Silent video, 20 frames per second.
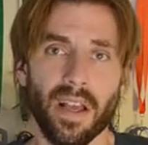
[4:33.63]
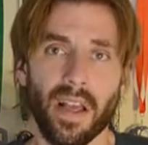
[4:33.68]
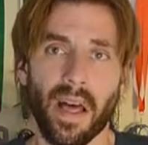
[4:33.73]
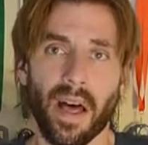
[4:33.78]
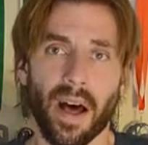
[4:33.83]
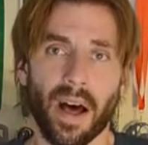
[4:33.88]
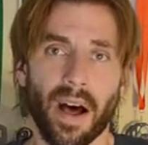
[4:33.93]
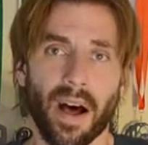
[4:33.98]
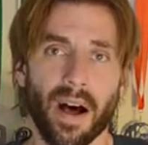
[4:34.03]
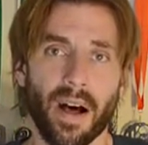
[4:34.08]

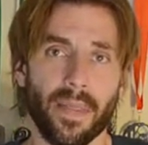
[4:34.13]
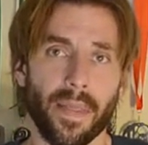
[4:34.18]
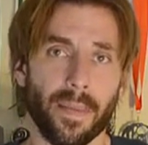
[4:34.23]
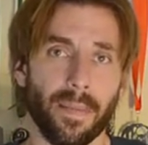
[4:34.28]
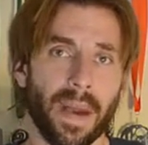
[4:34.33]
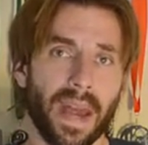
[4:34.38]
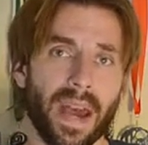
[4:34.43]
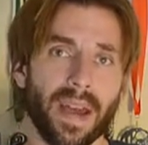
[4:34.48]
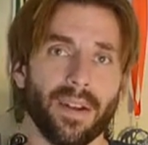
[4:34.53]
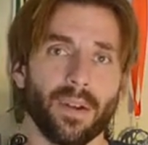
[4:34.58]
Uh, the
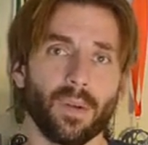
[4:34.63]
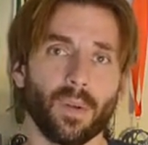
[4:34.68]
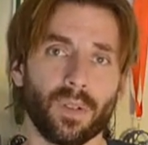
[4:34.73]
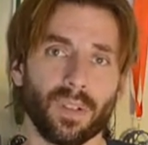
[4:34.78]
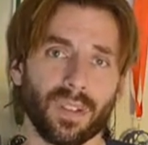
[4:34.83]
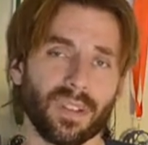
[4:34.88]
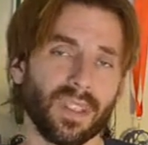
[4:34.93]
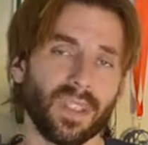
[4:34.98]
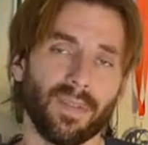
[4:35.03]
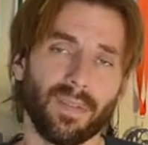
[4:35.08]
bad news
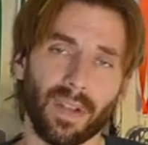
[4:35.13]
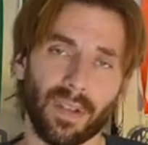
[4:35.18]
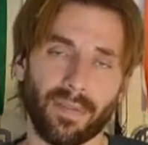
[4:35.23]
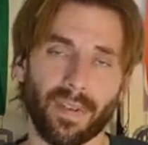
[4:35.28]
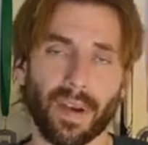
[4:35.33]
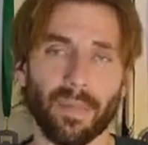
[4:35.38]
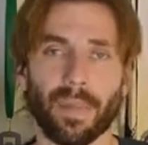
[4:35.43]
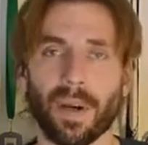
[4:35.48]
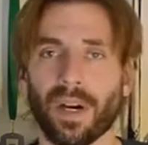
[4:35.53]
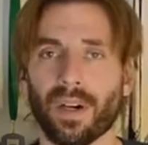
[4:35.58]
is even if
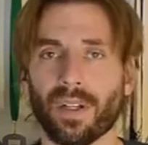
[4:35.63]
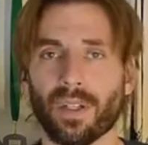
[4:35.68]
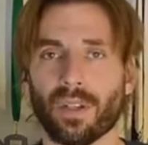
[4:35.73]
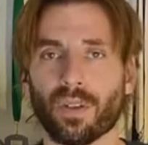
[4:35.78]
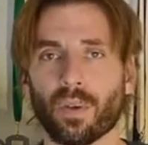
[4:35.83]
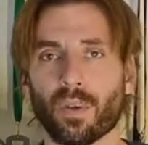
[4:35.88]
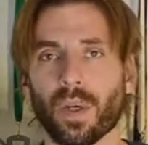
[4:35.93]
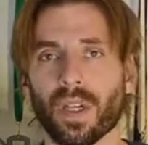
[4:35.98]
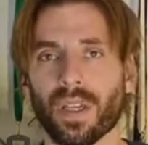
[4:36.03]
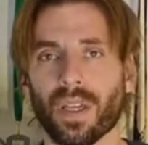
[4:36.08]
I barely
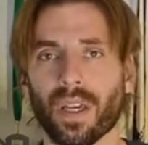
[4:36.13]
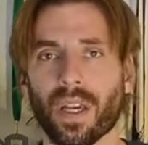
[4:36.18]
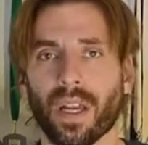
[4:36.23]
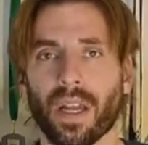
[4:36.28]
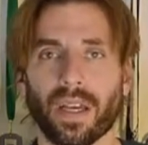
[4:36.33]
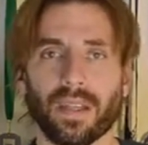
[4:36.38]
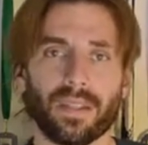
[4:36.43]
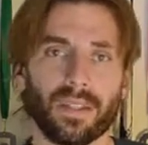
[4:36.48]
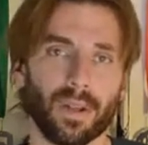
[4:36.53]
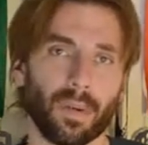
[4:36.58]
squeak in, I
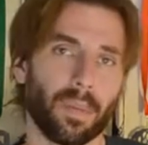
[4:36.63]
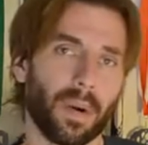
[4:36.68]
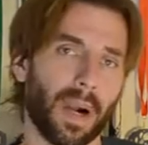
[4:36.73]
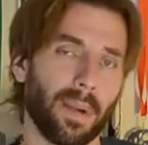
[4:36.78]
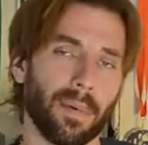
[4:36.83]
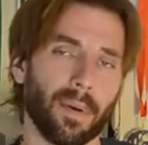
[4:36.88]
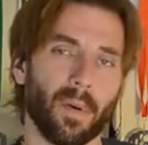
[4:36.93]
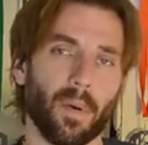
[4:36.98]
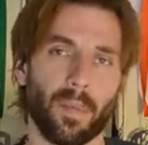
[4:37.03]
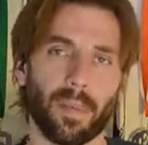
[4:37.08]
still
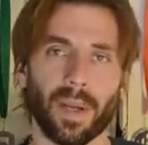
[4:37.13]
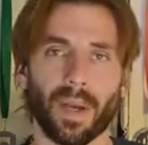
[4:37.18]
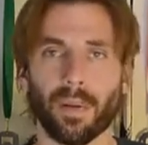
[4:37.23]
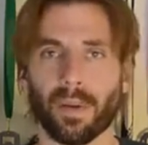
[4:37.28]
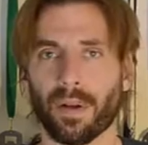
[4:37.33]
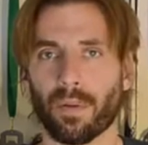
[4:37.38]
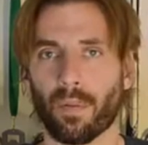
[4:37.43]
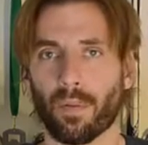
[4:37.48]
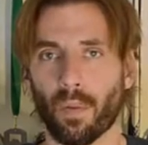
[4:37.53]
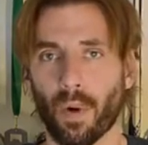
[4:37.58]
probably won't be able
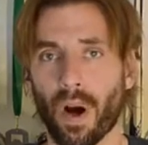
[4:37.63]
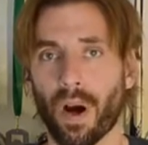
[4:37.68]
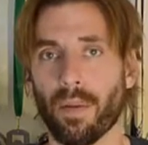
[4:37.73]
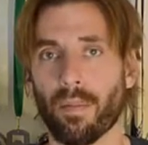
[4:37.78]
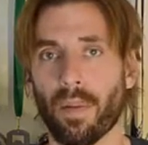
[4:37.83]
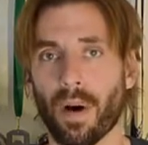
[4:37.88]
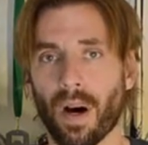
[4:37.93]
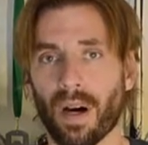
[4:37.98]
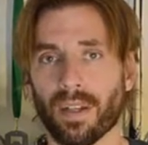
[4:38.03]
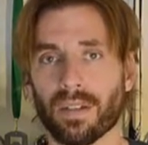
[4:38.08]
to run
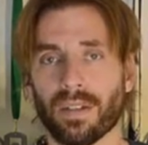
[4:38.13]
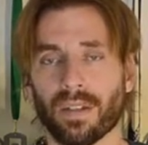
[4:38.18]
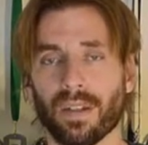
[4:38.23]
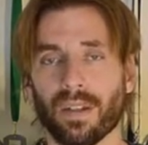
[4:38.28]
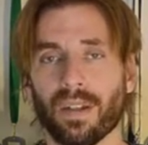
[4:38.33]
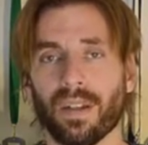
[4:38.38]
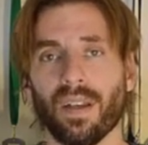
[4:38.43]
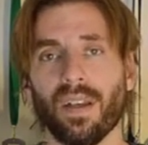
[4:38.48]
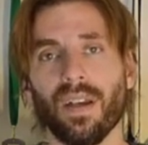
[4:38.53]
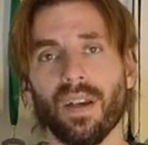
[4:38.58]

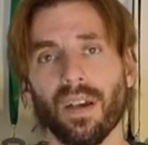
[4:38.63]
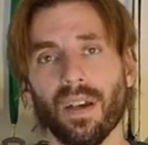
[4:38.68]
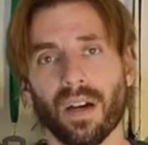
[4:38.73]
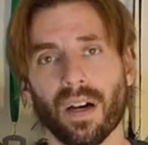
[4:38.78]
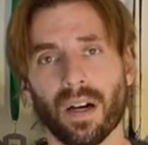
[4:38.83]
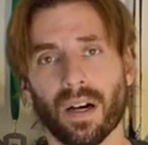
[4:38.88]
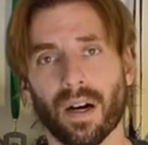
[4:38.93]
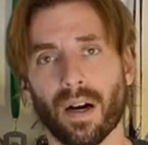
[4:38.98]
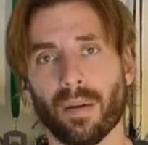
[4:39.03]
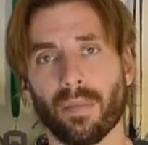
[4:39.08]
Boston
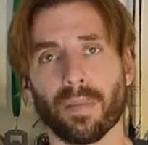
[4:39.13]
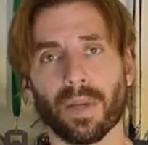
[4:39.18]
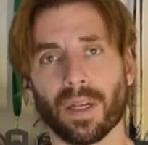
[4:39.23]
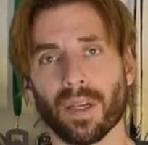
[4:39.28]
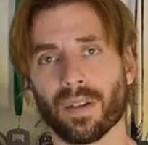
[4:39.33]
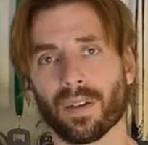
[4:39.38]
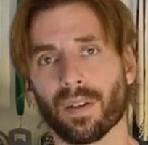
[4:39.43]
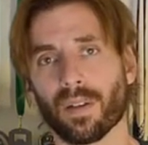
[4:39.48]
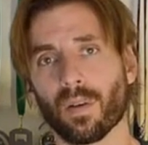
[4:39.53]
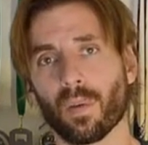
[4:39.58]
um,
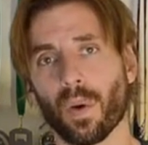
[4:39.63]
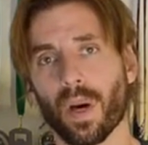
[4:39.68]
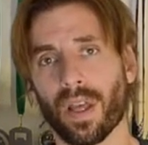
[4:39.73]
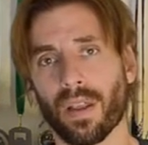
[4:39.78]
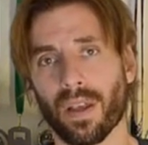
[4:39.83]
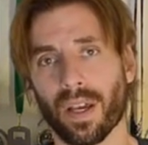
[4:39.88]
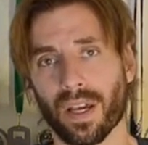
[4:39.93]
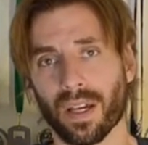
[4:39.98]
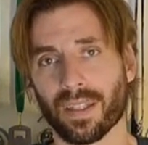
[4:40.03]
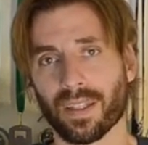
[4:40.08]
because of the way
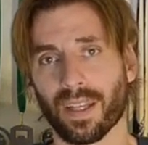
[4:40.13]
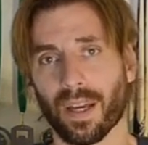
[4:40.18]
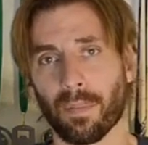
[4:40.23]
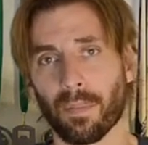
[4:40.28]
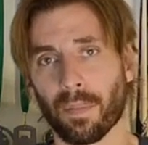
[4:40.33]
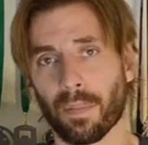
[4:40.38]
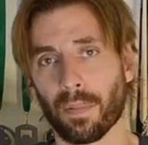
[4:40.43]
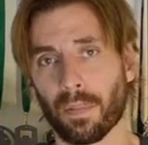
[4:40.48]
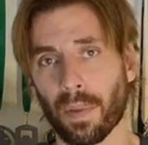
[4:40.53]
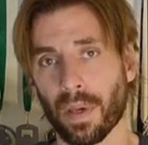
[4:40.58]
they
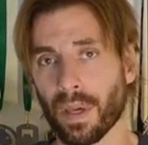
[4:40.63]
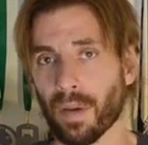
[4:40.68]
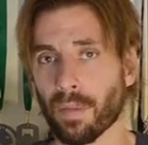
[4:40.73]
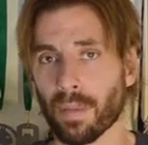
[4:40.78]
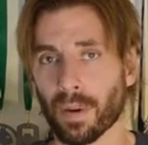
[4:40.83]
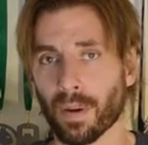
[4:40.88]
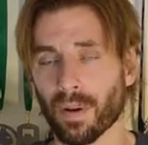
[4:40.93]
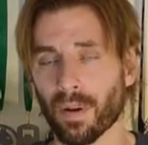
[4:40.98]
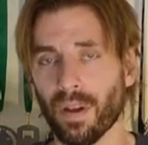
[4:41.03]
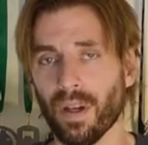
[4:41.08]
accept
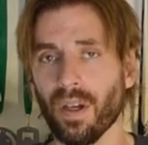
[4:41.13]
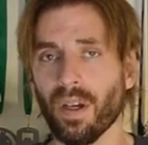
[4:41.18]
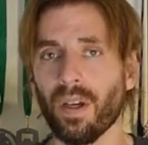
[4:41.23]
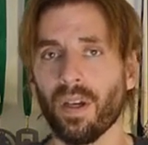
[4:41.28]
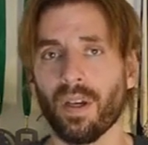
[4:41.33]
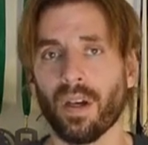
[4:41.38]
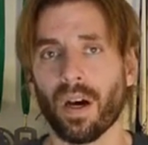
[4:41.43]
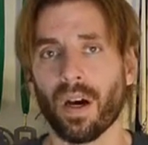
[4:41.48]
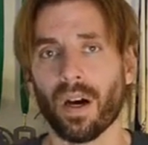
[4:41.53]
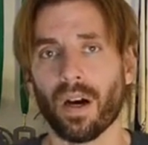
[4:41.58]
people
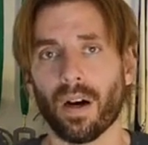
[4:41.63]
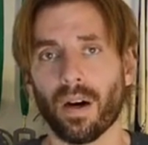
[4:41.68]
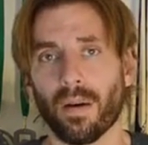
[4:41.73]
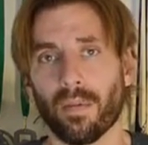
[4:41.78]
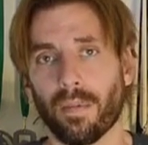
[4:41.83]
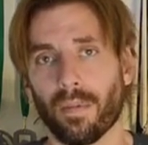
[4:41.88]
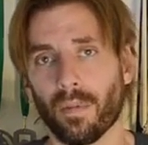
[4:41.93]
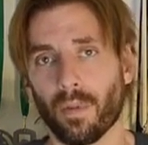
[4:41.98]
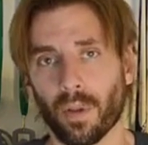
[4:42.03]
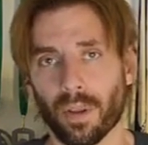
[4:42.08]
um,
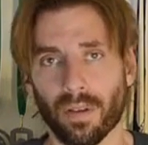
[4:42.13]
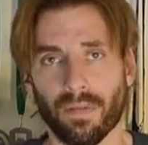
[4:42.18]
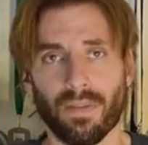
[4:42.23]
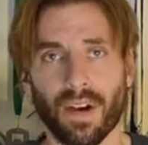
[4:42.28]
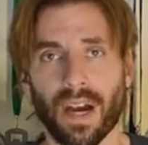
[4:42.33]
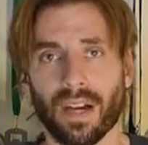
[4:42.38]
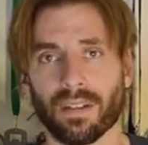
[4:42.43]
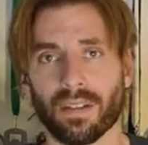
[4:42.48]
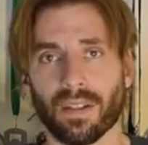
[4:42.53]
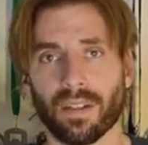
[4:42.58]
with the
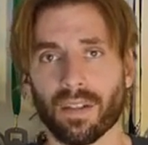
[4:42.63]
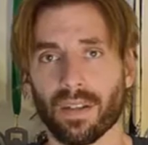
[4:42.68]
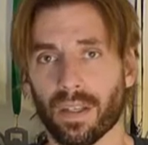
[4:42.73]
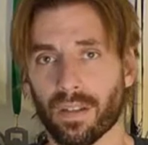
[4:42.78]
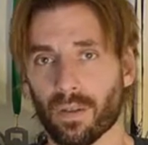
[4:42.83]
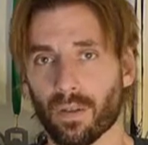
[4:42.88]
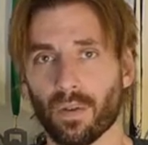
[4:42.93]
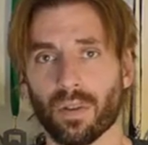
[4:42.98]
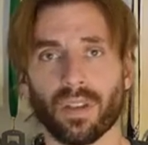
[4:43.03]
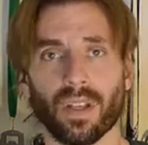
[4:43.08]
fastest. As
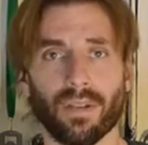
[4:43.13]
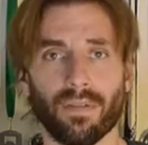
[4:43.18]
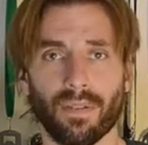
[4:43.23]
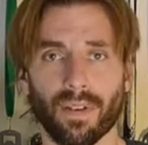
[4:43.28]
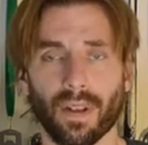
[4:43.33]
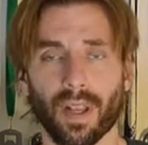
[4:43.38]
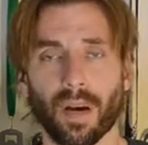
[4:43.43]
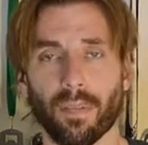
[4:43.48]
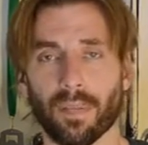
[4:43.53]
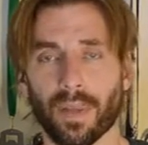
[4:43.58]
soon as they
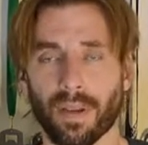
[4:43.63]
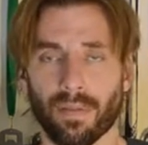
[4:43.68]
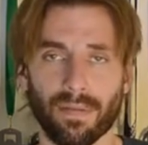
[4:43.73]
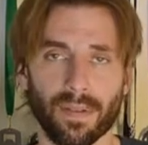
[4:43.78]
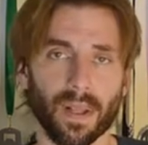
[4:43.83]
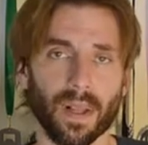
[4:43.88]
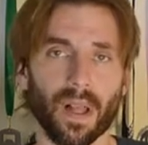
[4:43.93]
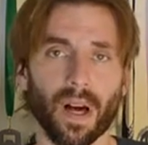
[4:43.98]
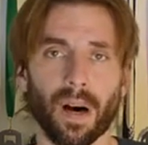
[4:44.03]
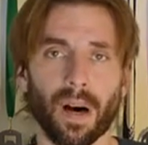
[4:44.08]
fill up, they
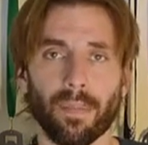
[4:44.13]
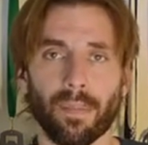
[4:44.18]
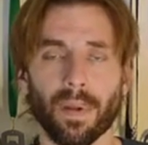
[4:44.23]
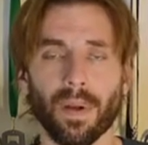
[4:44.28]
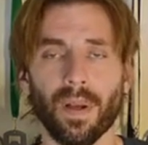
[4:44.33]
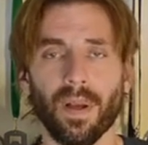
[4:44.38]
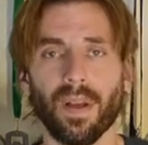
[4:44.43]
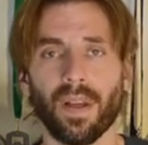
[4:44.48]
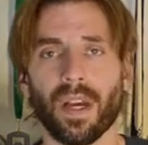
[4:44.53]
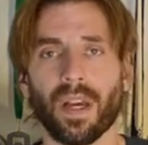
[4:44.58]
fill up
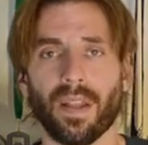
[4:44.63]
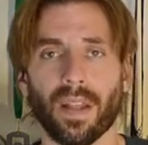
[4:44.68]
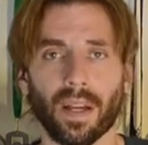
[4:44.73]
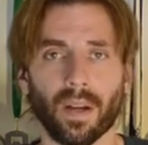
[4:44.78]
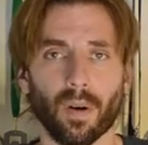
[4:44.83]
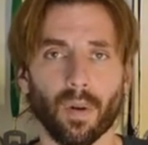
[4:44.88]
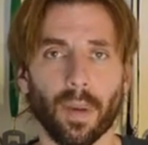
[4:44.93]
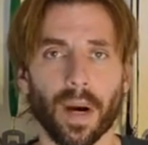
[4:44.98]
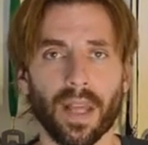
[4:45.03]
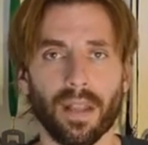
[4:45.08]
and they go
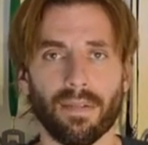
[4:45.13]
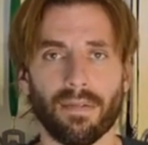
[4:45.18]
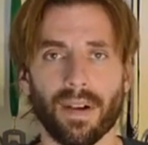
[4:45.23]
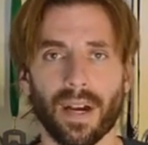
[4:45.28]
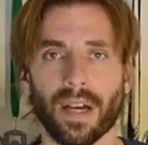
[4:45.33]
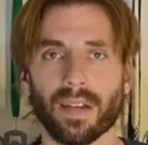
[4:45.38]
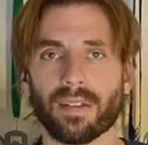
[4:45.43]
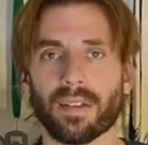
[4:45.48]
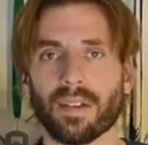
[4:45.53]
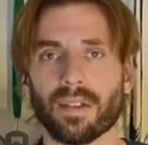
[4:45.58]
by the
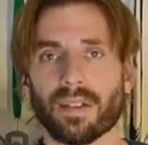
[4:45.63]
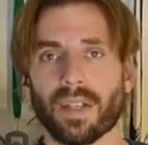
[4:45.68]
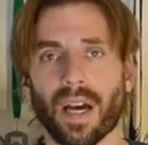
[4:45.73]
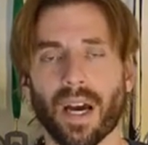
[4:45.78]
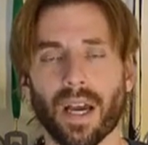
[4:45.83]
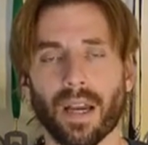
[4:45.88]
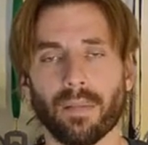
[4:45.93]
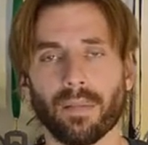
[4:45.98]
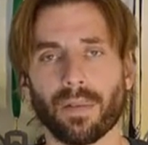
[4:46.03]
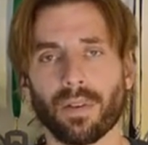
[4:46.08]
fastest
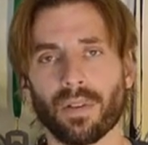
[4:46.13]
times.